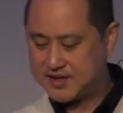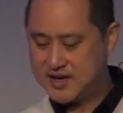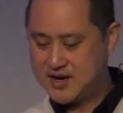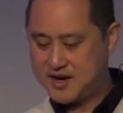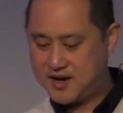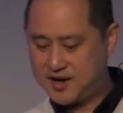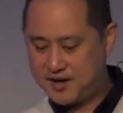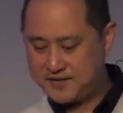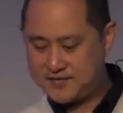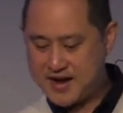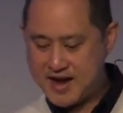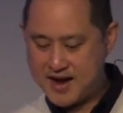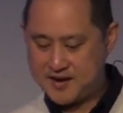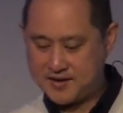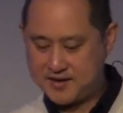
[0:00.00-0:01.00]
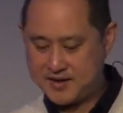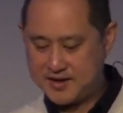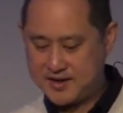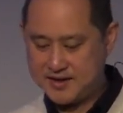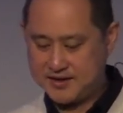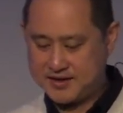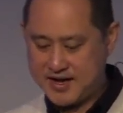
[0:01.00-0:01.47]
of our
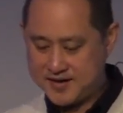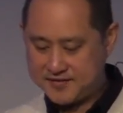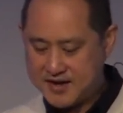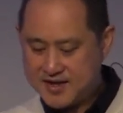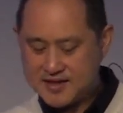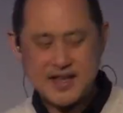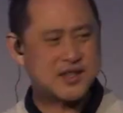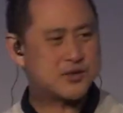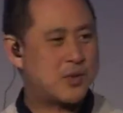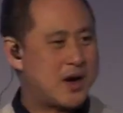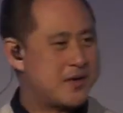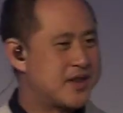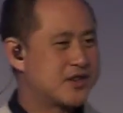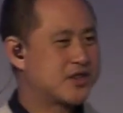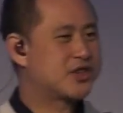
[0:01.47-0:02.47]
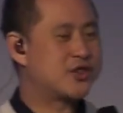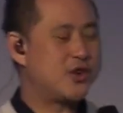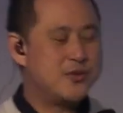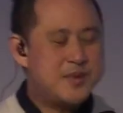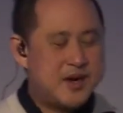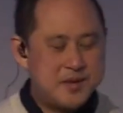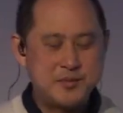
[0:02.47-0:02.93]
life. That's why there's so
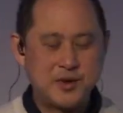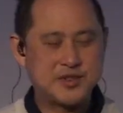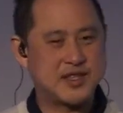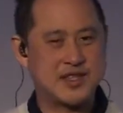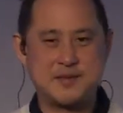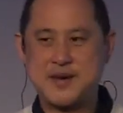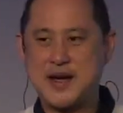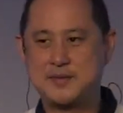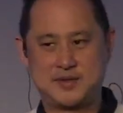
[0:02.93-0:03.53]
many books in the Bible.